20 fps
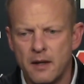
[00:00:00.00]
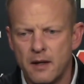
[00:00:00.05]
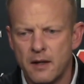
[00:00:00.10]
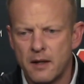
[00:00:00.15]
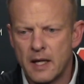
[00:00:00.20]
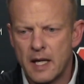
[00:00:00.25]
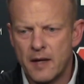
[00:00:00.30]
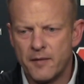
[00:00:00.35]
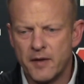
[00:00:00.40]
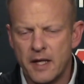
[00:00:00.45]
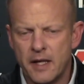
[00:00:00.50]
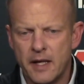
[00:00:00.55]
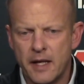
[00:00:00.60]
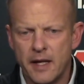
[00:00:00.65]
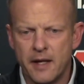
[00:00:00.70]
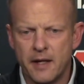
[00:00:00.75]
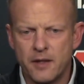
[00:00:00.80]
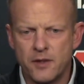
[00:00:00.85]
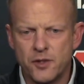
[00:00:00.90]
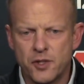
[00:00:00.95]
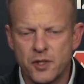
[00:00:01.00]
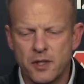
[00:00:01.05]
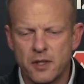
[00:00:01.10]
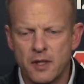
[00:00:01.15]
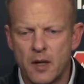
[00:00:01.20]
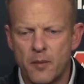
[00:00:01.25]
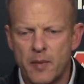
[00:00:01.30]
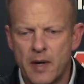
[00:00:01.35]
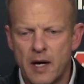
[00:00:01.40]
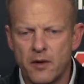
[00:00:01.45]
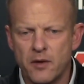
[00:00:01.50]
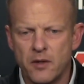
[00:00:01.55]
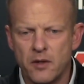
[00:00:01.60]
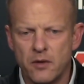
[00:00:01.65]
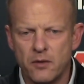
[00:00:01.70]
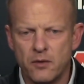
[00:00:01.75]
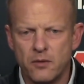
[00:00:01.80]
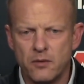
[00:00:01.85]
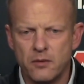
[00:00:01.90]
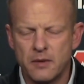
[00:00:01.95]
having an edge about
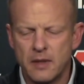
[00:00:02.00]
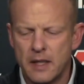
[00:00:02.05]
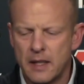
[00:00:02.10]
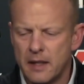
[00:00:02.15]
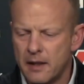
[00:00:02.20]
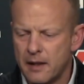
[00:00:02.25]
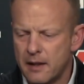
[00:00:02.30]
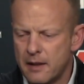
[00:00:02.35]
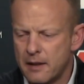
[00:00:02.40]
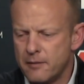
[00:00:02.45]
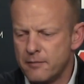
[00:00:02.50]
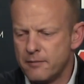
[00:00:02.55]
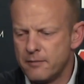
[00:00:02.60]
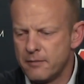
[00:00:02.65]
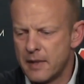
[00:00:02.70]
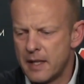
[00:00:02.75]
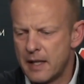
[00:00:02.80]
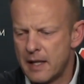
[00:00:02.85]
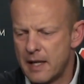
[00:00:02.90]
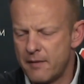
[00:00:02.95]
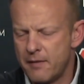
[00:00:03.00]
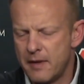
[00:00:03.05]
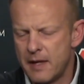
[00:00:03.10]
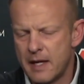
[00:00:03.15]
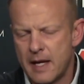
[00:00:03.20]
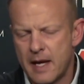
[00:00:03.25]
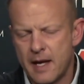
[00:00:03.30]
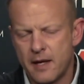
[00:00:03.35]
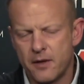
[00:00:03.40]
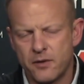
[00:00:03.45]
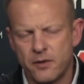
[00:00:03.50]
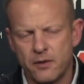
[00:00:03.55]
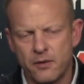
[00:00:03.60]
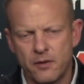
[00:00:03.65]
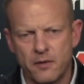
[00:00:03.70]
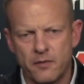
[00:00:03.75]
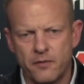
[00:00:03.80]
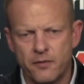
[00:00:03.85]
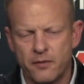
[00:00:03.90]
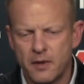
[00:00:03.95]
you and having that attitude
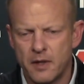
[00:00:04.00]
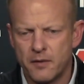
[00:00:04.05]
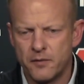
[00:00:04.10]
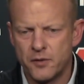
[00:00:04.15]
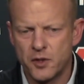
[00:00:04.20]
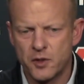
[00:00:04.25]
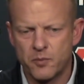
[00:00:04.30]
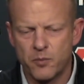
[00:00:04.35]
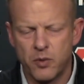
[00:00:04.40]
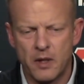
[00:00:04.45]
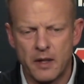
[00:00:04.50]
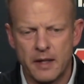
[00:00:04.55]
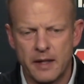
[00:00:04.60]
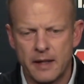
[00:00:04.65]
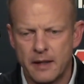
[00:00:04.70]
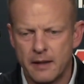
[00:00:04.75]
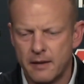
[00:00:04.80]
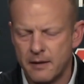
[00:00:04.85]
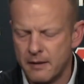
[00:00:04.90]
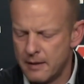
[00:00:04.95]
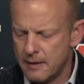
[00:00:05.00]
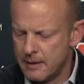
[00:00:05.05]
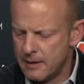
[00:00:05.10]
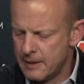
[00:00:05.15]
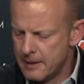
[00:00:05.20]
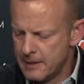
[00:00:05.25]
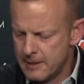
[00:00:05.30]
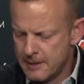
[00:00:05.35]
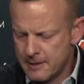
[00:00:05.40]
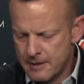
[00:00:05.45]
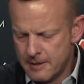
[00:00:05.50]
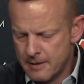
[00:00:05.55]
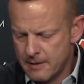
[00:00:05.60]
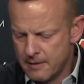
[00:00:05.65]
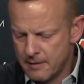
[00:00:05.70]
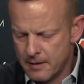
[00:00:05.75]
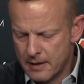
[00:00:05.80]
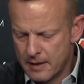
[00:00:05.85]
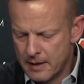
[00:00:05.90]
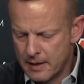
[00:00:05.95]
of just playing
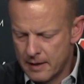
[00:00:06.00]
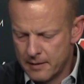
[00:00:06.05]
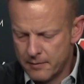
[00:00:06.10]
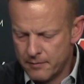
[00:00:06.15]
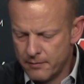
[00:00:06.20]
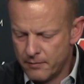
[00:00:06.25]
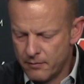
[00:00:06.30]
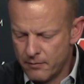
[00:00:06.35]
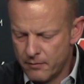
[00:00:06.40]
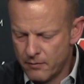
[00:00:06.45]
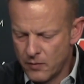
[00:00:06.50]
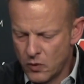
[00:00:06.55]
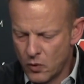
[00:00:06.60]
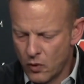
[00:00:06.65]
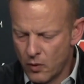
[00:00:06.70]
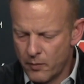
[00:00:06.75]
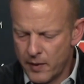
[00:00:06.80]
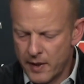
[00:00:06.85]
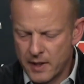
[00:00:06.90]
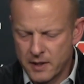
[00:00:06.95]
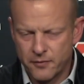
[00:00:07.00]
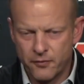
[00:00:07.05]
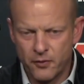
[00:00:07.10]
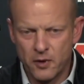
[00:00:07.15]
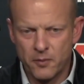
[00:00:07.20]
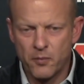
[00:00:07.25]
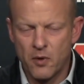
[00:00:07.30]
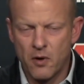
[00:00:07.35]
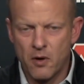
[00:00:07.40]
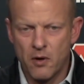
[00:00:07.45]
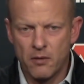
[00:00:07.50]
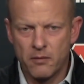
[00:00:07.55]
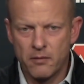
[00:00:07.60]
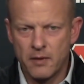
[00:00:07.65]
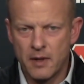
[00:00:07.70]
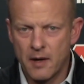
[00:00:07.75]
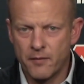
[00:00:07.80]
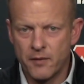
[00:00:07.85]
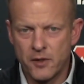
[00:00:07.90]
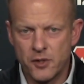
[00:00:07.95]
your best football
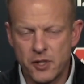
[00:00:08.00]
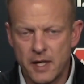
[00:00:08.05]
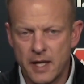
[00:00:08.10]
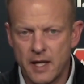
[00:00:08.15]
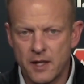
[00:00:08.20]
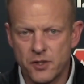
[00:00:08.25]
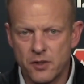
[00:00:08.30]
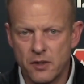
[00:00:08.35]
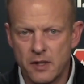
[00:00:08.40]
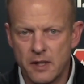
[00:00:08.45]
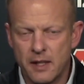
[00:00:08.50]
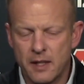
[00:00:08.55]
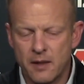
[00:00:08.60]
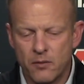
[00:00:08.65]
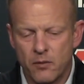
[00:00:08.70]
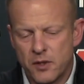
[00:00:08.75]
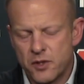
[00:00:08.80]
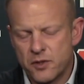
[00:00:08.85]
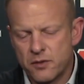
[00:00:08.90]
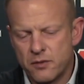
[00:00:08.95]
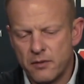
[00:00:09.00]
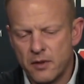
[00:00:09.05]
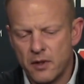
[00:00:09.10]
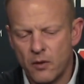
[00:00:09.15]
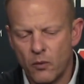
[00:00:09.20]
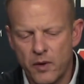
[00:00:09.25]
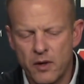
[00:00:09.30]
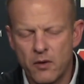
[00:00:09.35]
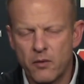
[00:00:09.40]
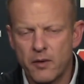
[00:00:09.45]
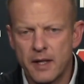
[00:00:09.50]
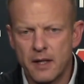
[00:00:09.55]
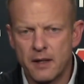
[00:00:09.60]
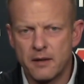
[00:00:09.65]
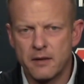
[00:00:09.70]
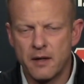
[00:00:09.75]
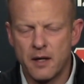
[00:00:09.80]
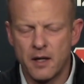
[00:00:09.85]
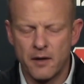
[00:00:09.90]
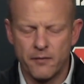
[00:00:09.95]
every chance you get, which, you know, we don't get a
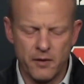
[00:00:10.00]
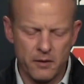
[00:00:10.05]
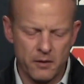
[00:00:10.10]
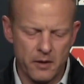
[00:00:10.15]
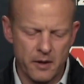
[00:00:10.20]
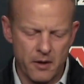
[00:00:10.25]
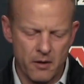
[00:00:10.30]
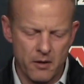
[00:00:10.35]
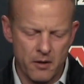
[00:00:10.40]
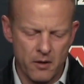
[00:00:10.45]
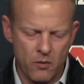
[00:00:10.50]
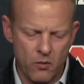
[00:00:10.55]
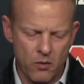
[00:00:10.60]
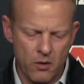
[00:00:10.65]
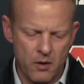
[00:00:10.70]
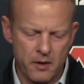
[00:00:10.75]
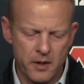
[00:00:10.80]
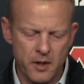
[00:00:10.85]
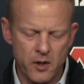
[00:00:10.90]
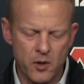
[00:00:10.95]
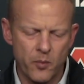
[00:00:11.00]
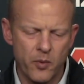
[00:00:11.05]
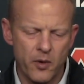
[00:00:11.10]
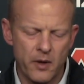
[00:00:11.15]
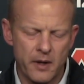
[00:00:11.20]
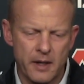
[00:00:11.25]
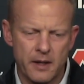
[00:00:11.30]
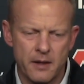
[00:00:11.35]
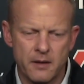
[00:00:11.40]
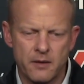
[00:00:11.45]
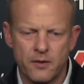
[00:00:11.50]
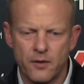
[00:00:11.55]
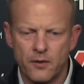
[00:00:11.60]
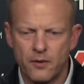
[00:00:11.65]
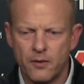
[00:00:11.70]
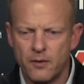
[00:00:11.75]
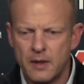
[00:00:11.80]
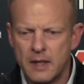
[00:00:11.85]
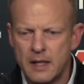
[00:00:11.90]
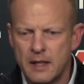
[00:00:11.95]
ton. If you look at all the work that you put
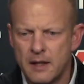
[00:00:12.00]
into